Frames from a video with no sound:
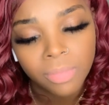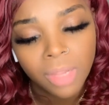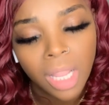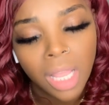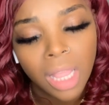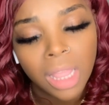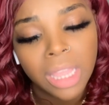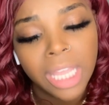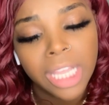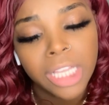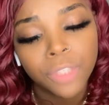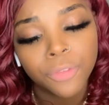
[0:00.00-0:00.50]

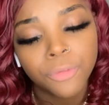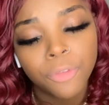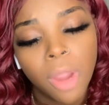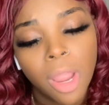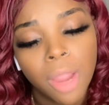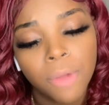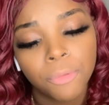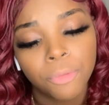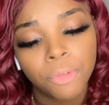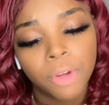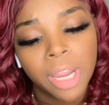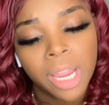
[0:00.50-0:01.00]
Lace
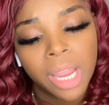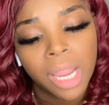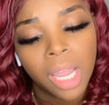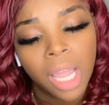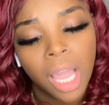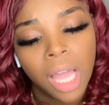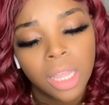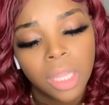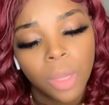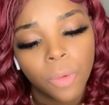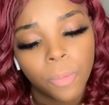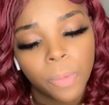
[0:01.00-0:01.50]
front red
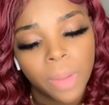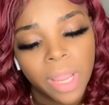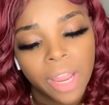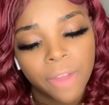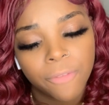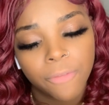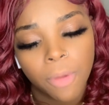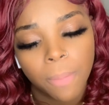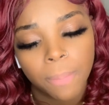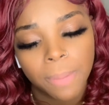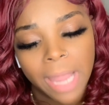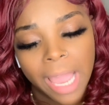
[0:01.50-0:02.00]
color wig
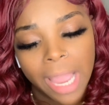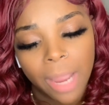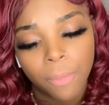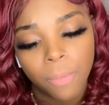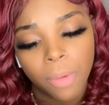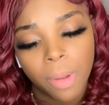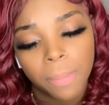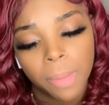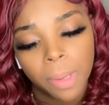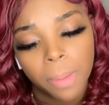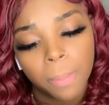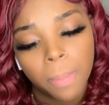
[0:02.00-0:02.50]
for black
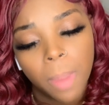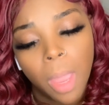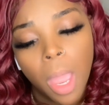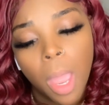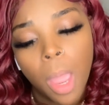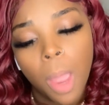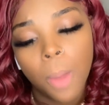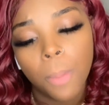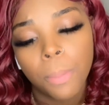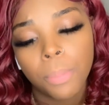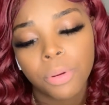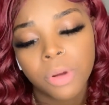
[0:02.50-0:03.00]
women
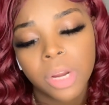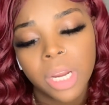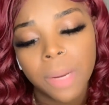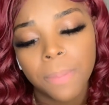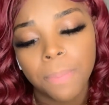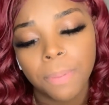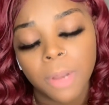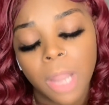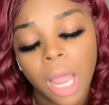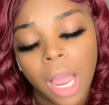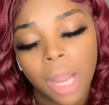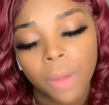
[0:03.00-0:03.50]

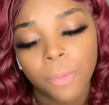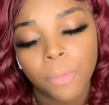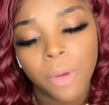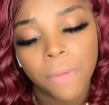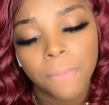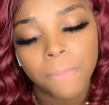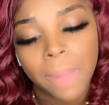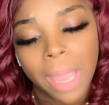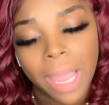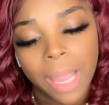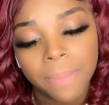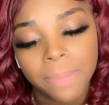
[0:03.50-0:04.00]
pre-plucked with
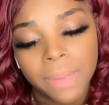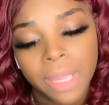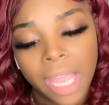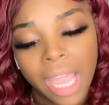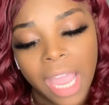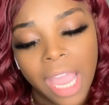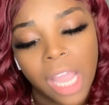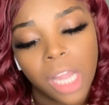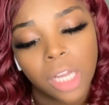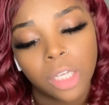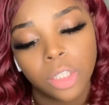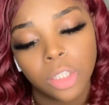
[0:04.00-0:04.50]
baby
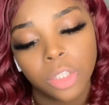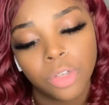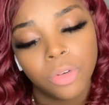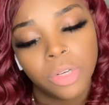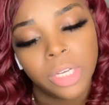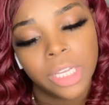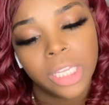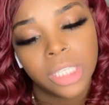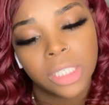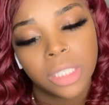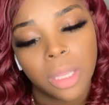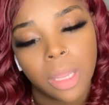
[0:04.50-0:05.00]
hair,
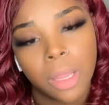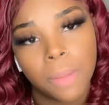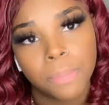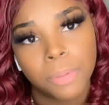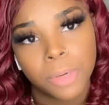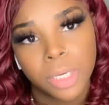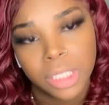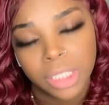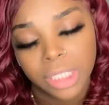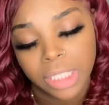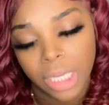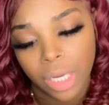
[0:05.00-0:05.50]
glueless
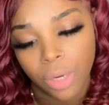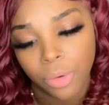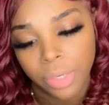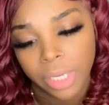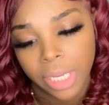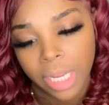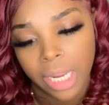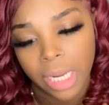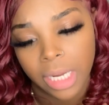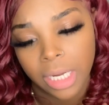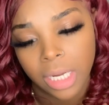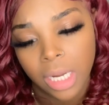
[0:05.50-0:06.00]

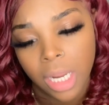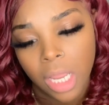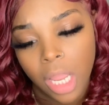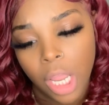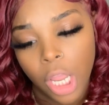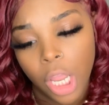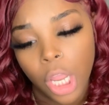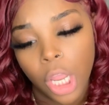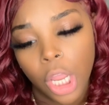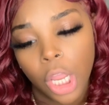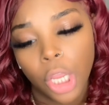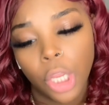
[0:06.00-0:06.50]
Brazilian
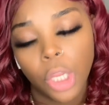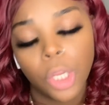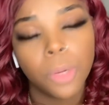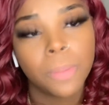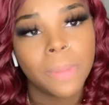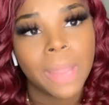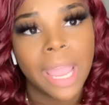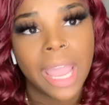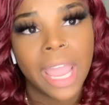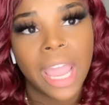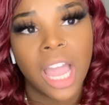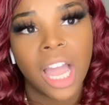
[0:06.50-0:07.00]
human
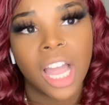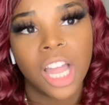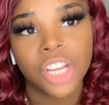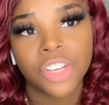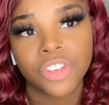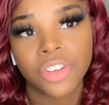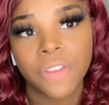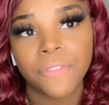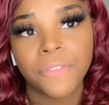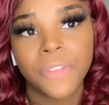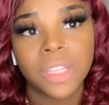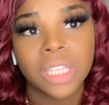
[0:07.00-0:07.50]
hair,
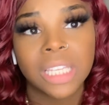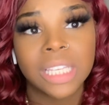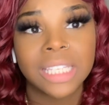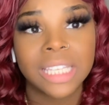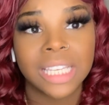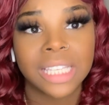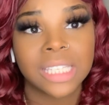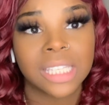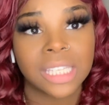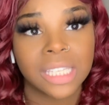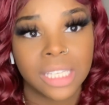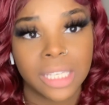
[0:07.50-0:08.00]
150
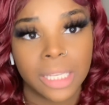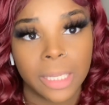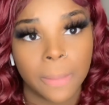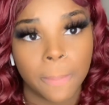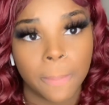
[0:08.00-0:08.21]
density.